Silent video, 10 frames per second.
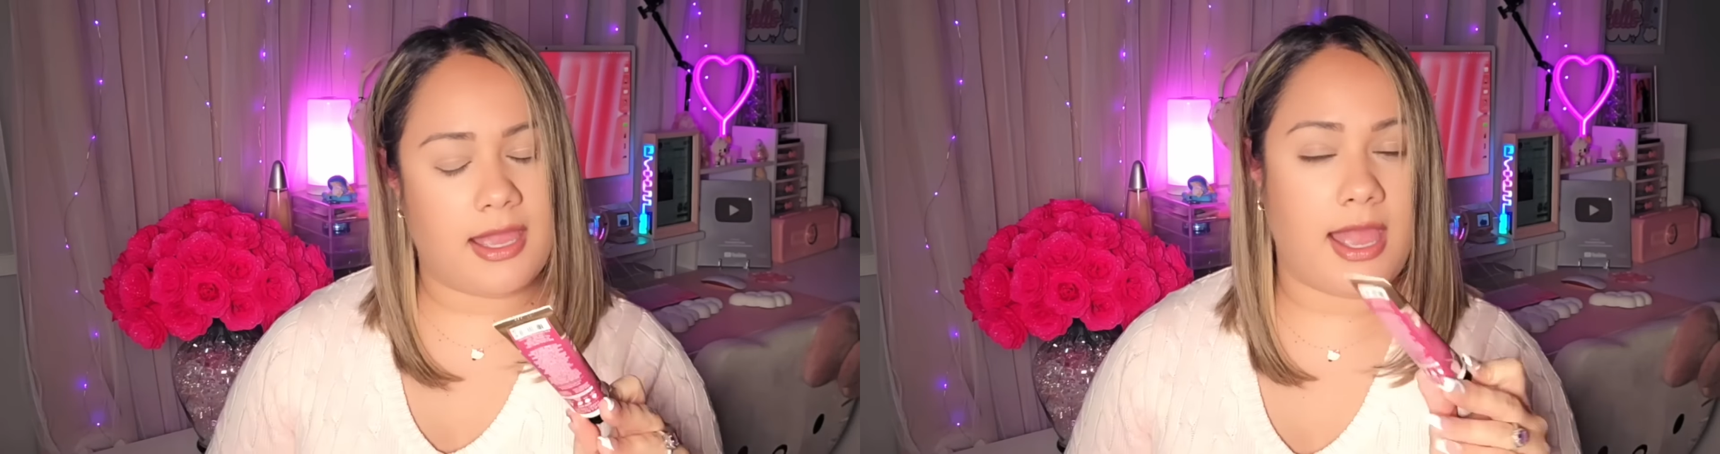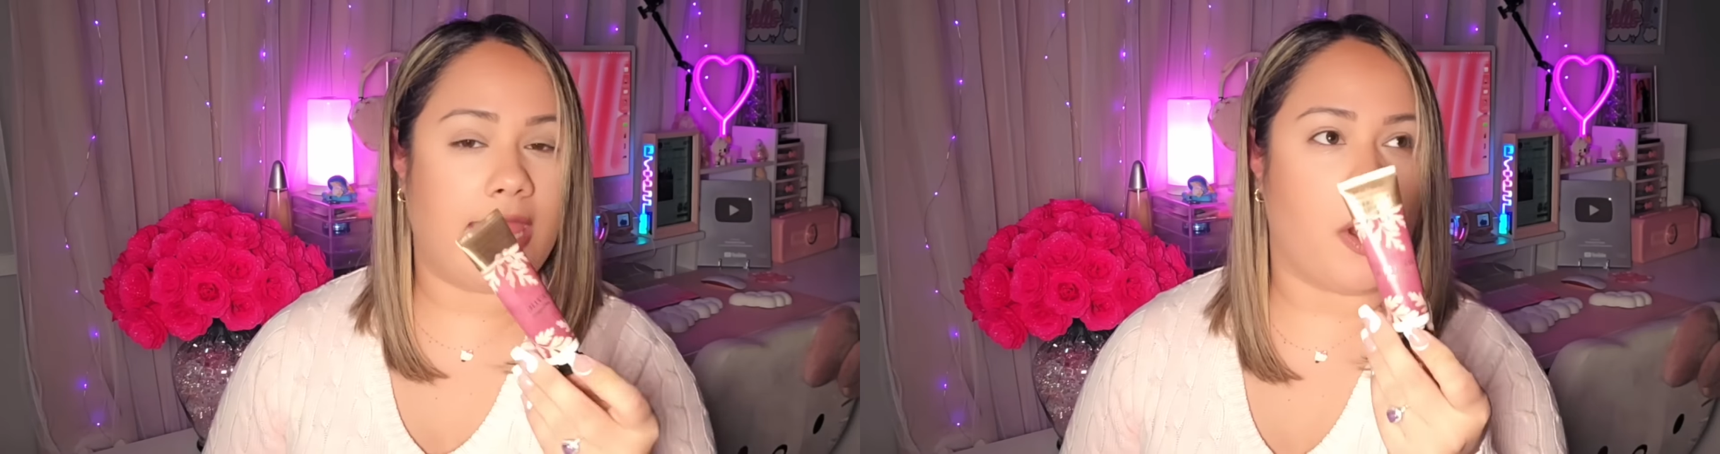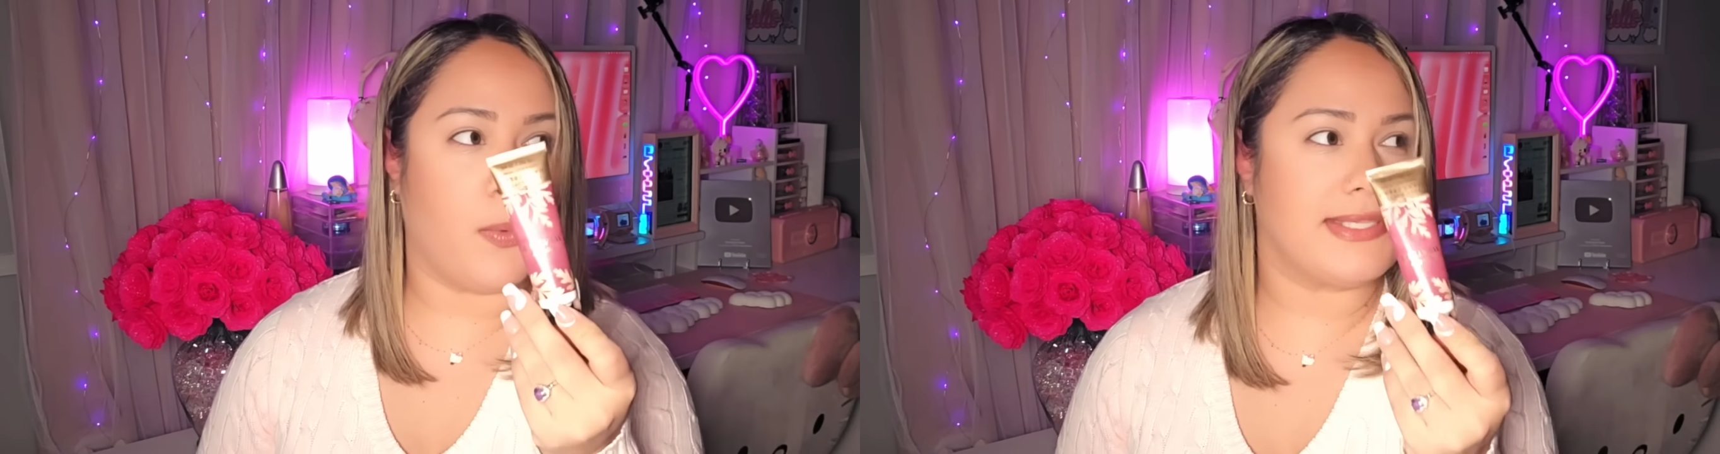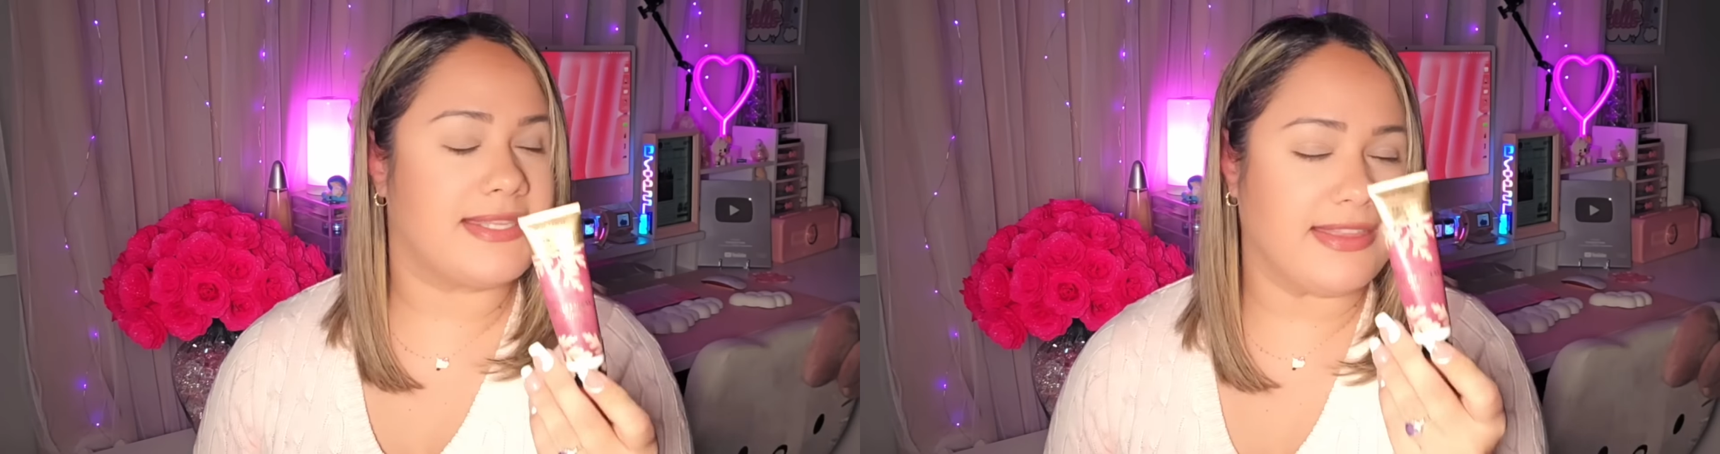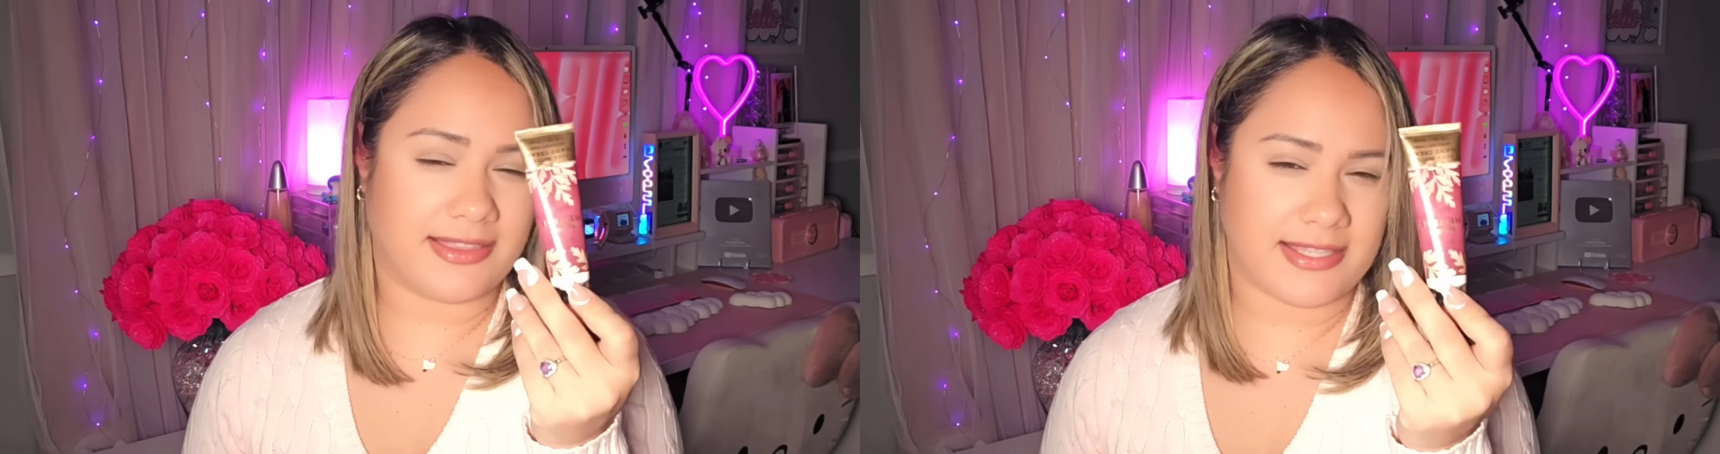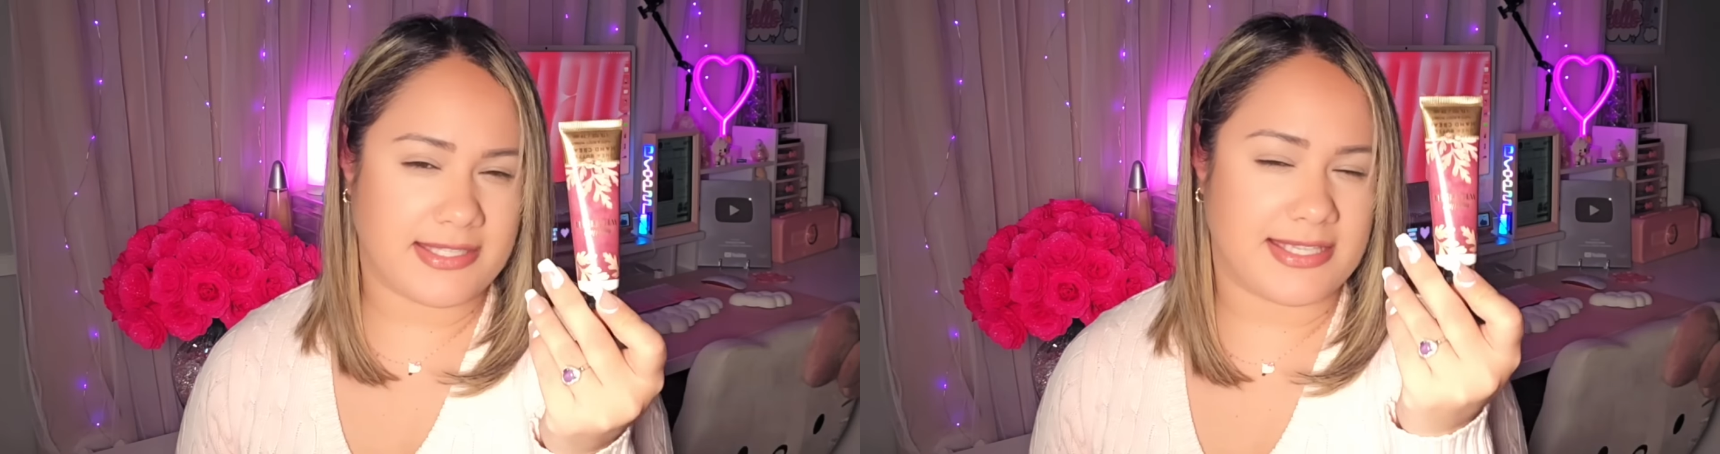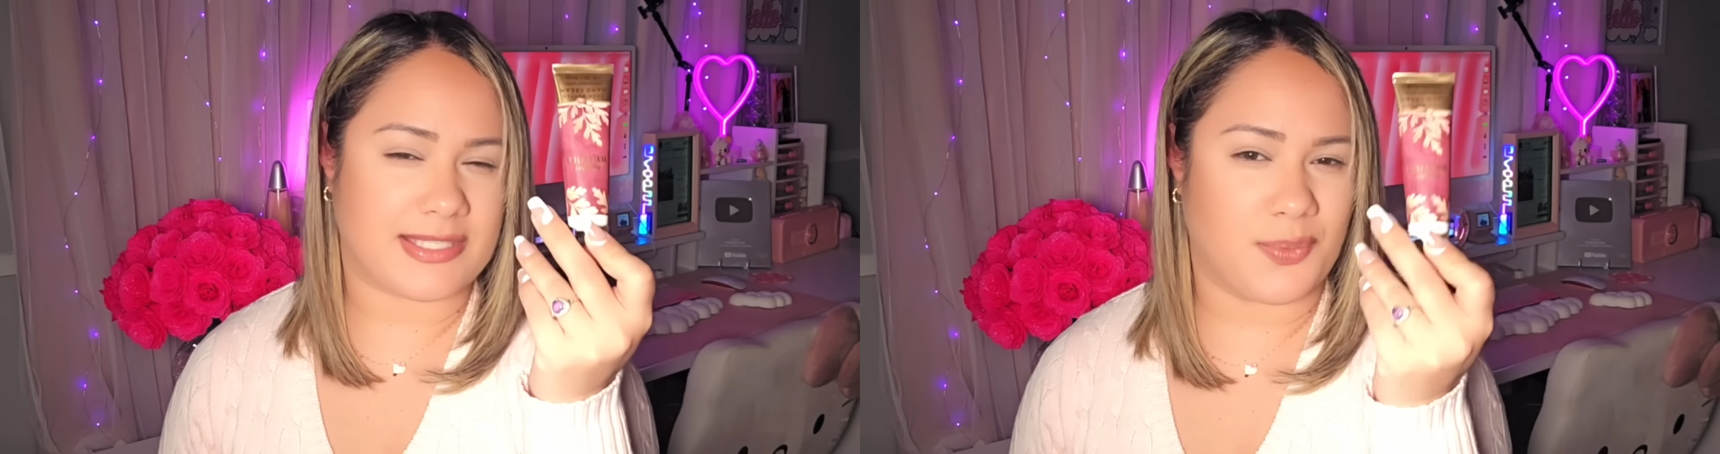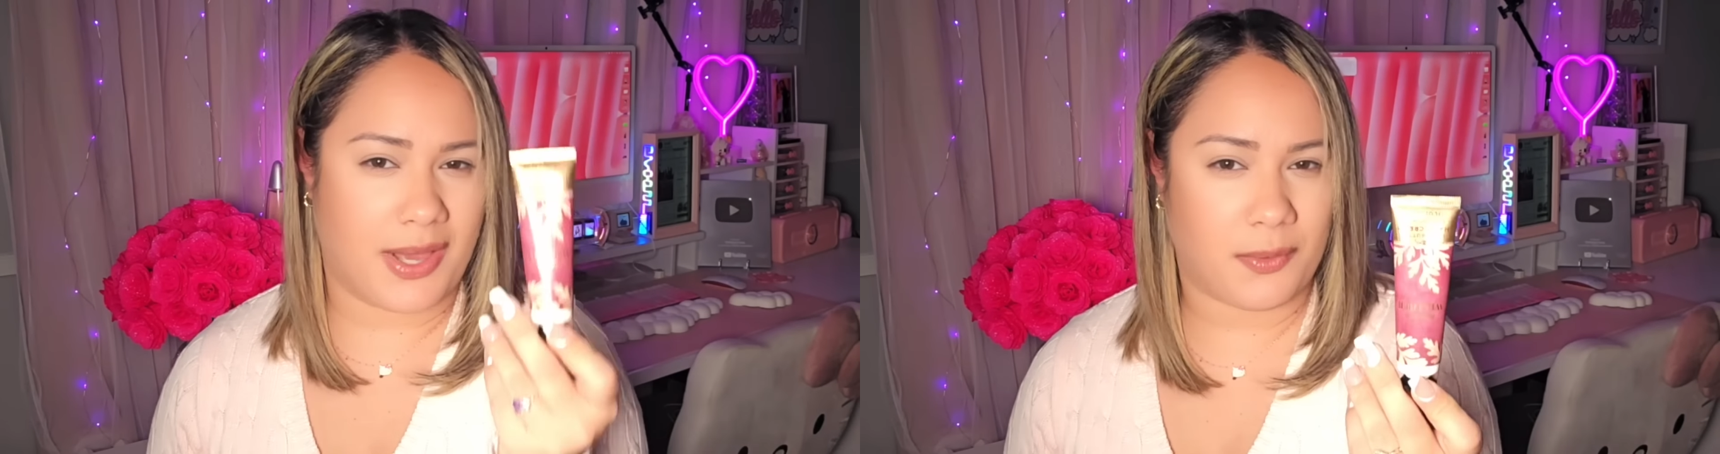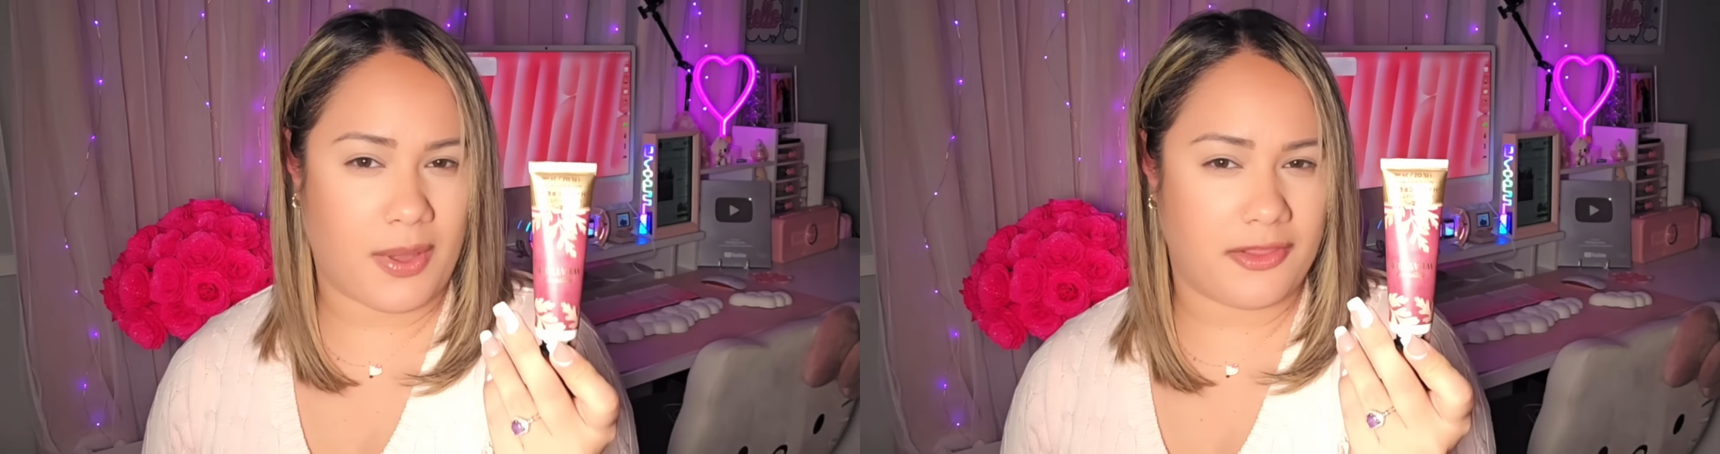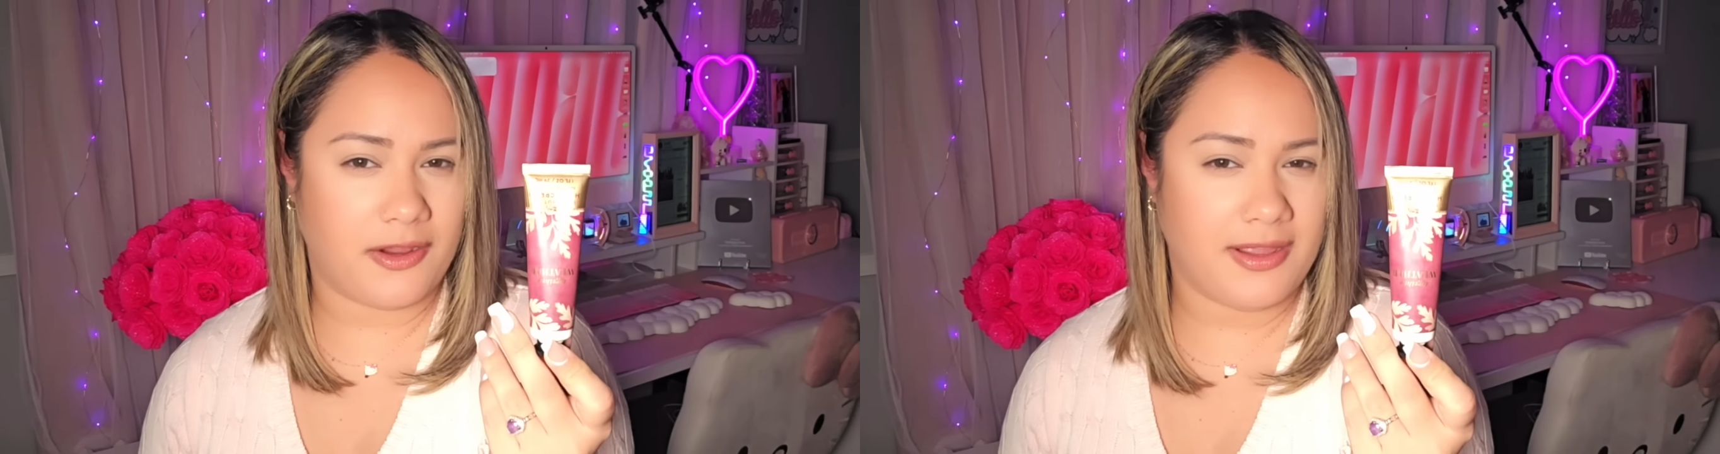I always think that this says sweater
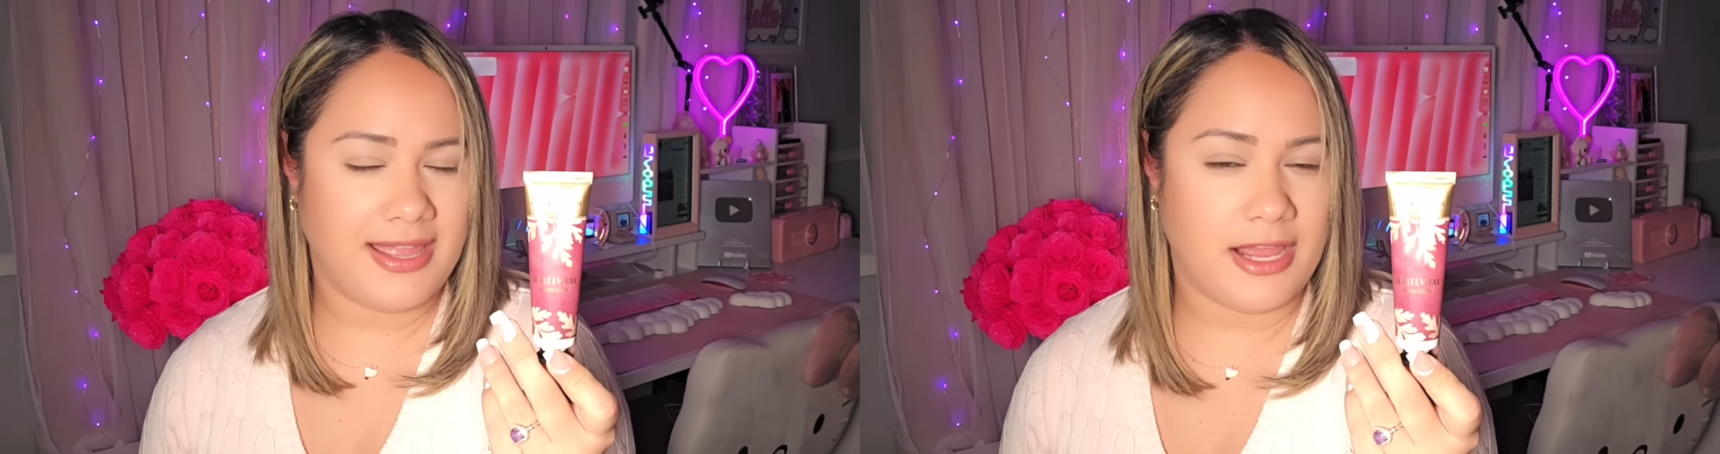weather.